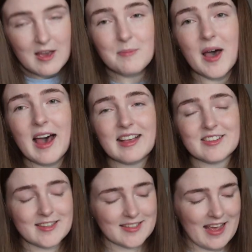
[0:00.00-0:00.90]
But as
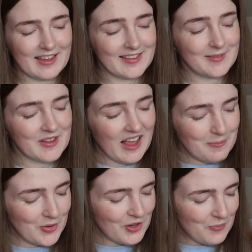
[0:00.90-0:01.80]
you say, like
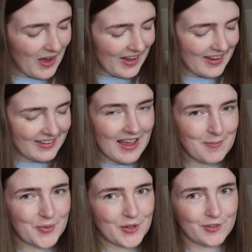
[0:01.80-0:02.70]
book buying
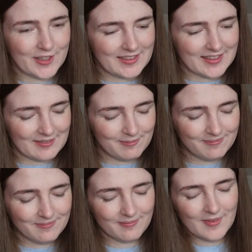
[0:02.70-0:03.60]
and book reading
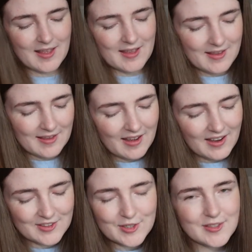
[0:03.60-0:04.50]

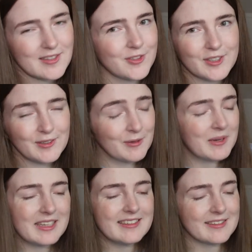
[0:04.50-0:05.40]
are two
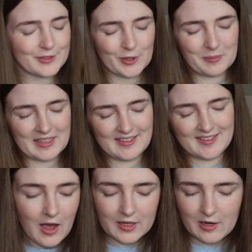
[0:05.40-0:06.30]
completely different
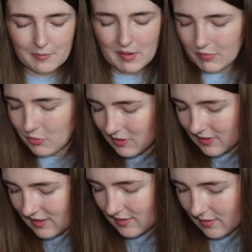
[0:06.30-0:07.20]
hobbies. I can't remember what
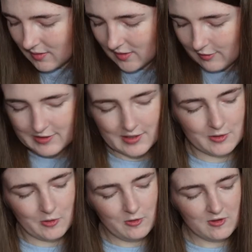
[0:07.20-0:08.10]
this series is
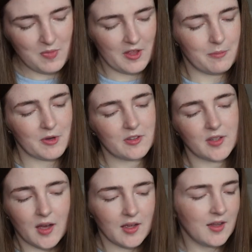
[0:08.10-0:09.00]
called, but the books
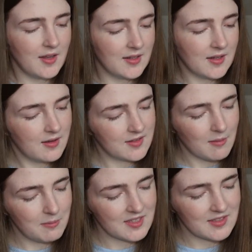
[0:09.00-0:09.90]
are
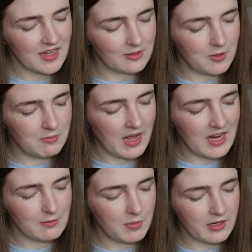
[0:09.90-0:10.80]
Some Mistakes Were
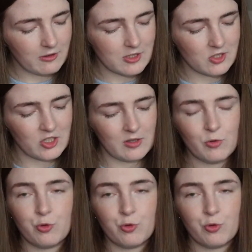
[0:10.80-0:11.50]
Made by Christian